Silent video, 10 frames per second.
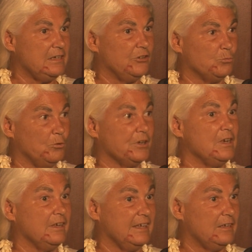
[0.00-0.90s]
is
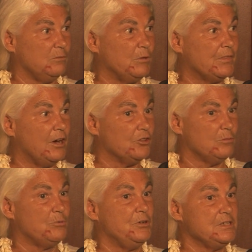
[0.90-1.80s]
working again with other
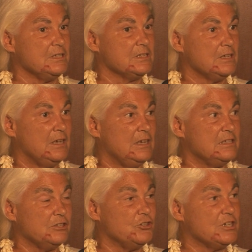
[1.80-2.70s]
poisons
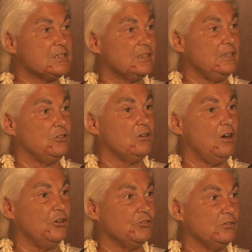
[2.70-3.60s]
synergistically to
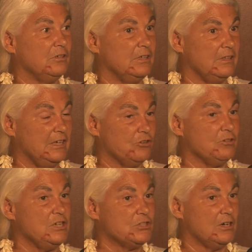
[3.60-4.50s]
cause
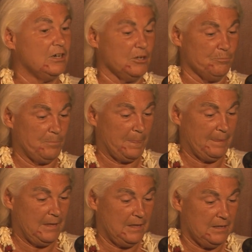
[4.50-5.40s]
increased harm,
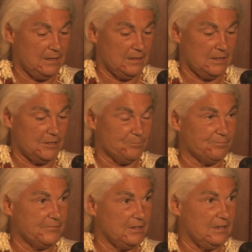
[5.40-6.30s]
and
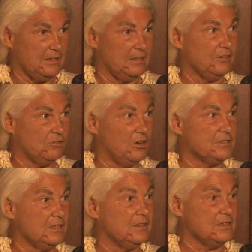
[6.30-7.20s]
then
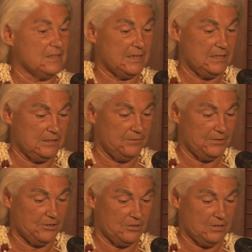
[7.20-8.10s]
causing things like kidney
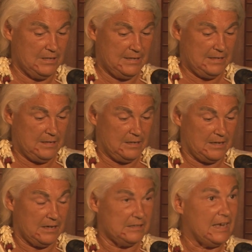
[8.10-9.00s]
failure.
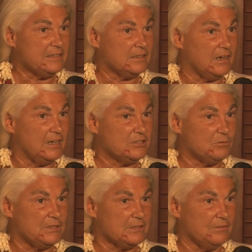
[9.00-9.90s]
And as a
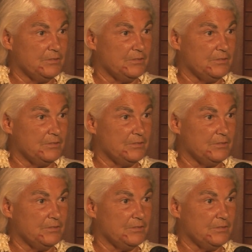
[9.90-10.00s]
consequence of